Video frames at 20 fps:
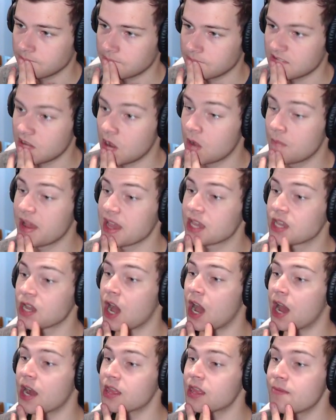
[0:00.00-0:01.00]
Oh my
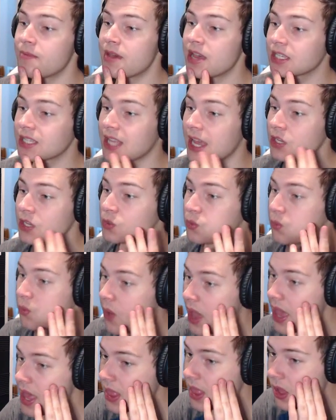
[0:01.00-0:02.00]
god, and the Mez lasts
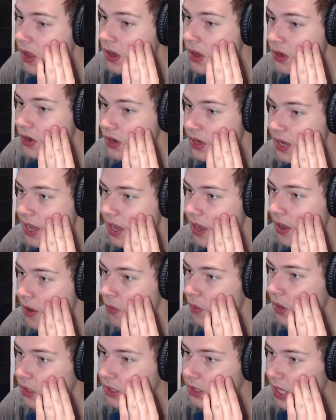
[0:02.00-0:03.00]
way longer now.
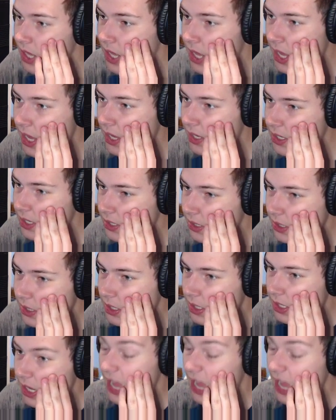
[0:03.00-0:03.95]
What the heck? I